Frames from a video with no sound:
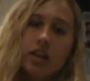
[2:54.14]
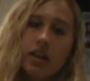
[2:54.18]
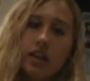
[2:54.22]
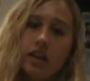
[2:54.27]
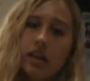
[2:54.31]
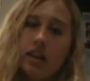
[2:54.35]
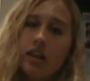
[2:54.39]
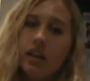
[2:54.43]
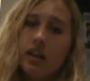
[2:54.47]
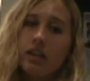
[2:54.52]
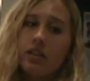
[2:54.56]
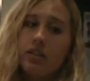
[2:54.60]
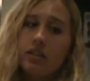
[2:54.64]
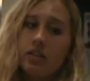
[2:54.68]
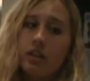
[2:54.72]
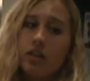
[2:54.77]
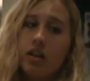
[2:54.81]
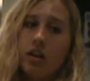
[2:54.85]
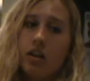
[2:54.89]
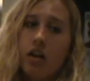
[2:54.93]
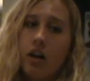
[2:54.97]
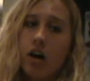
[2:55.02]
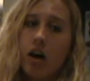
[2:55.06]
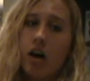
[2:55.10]
and
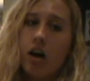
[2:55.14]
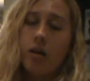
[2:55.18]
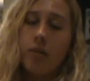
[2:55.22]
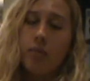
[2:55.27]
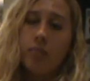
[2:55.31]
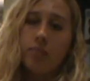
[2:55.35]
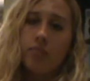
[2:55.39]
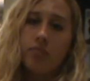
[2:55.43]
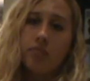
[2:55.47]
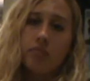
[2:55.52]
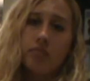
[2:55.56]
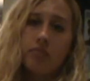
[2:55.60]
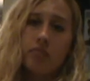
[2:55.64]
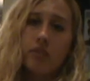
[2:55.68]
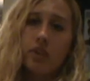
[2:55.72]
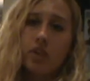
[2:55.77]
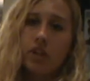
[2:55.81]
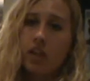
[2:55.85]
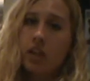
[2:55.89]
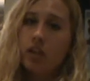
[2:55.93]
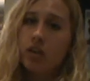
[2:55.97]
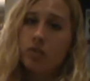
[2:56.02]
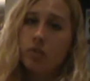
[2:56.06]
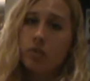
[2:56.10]

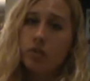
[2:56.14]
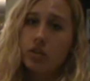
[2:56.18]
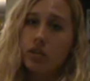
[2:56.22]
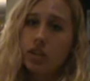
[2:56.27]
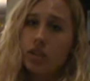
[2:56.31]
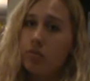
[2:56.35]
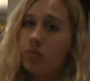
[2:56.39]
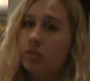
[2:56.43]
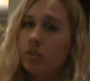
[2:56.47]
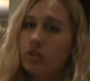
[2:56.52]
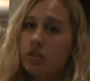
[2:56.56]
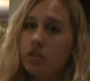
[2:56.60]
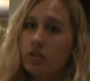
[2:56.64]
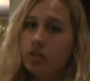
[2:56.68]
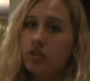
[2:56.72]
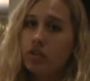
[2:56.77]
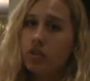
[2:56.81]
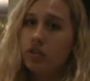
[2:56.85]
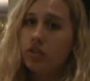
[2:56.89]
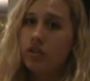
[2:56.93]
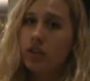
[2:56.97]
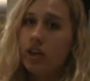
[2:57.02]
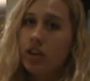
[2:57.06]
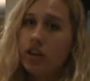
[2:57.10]
was able to
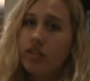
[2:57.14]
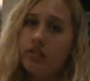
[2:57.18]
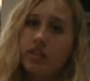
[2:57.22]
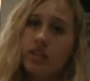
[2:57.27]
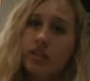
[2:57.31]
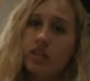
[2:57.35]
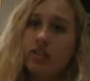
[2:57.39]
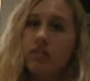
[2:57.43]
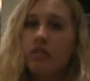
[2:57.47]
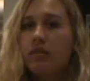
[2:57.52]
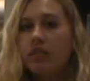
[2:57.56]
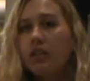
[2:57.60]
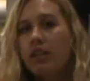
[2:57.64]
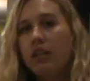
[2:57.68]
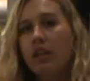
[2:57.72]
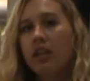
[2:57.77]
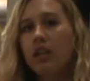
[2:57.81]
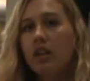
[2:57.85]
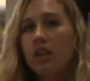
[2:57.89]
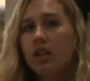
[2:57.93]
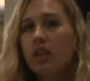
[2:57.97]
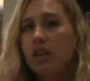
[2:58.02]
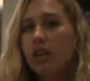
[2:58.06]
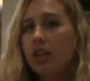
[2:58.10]
survive in
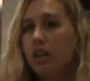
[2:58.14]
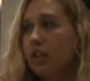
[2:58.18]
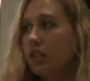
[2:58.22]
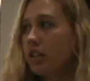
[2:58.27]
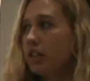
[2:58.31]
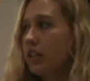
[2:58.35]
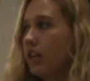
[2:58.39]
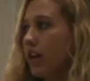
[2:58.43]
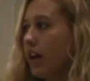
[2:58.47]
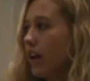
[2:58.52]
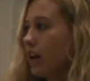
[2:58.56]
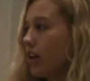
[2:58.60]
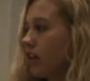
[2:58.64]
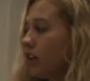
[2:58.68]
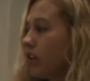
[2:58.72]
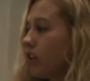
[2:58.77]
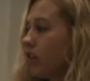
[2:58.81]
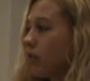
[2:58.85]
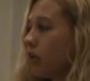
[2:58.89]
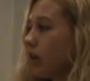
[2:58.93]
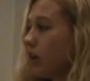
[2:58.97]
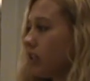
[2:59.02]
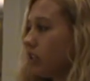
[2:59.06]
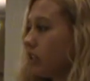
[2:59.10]
the attack.
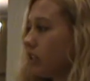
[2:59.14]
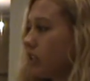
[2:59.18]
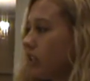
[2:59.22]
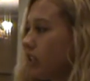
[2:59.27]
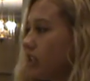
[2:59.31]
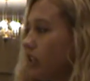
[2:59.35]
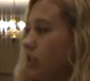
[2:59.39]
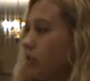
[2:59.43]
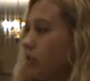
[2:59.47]
Otherwise, he